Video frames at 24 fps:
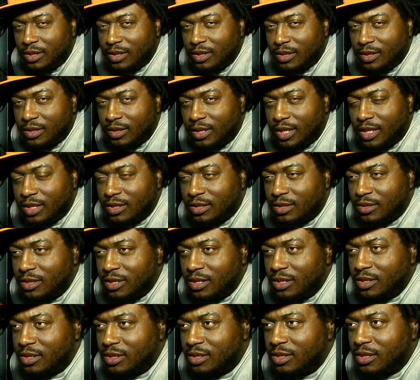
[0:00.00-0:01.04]
That's
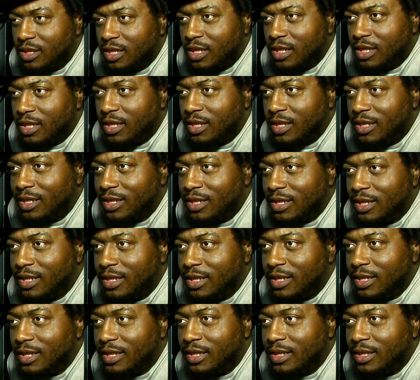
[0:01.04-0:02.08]
since
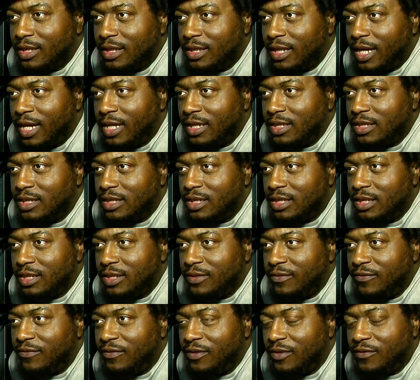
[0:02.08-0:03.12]
the
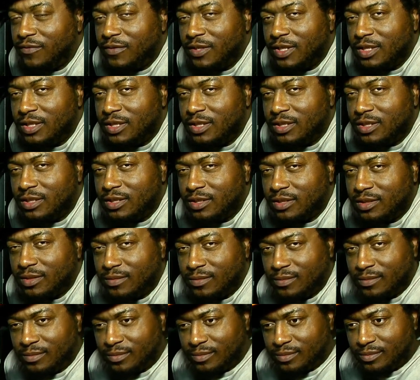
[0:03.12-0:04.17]
1950s,
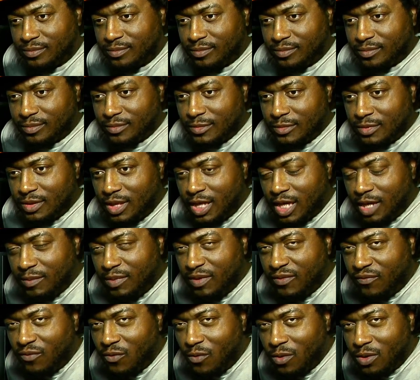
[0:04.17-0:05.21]
and
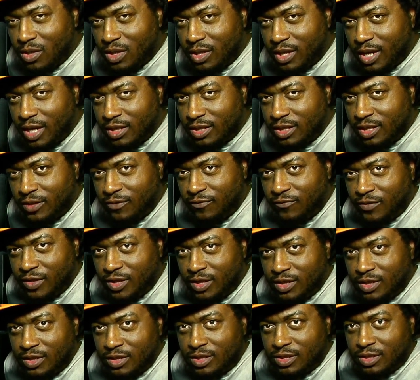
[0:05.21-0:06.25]
before the
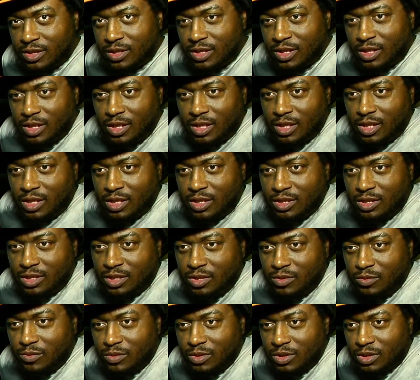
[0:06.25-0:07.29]
1950s, she
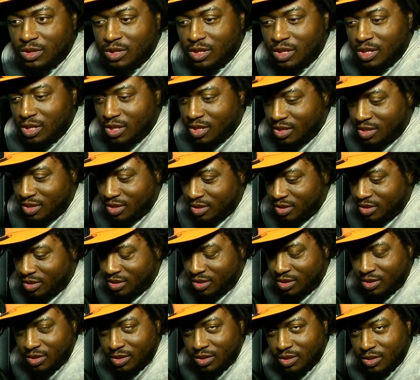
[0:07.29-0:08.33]
was the
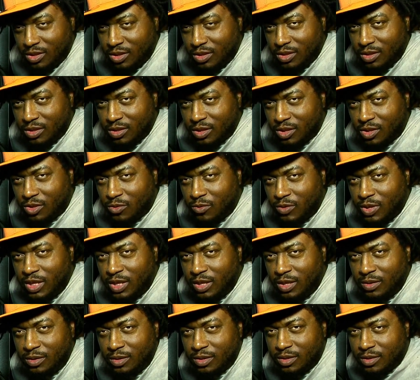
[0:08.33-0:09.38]

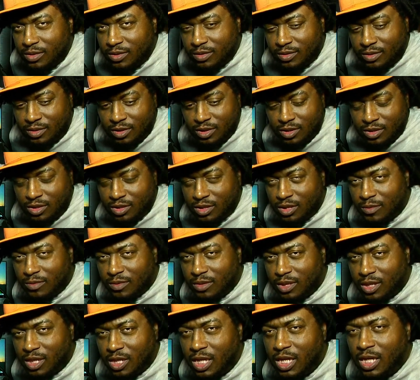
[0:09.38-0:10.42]
queen to the
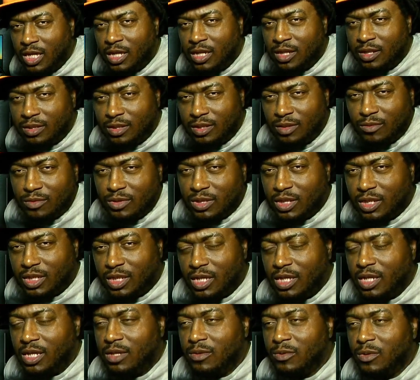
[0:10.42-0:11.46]
king. It was a
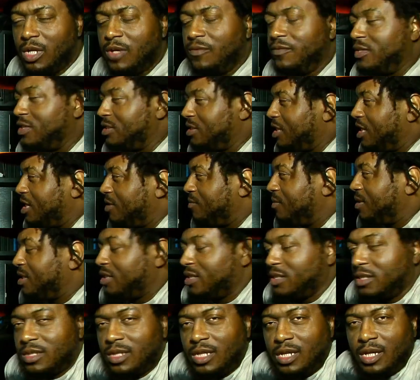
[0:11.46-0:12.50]
king, whatever his name
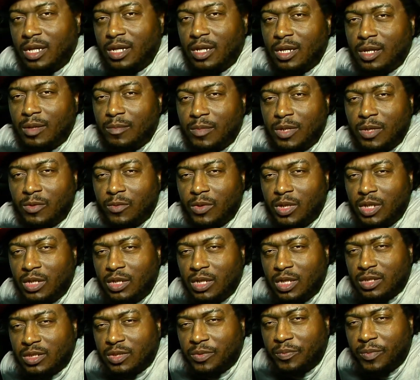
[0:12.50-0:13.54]
is, but it really
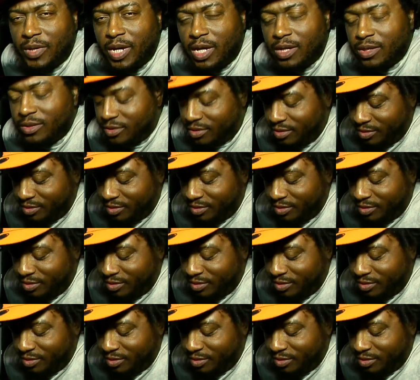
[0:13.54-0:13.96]
doesn't matter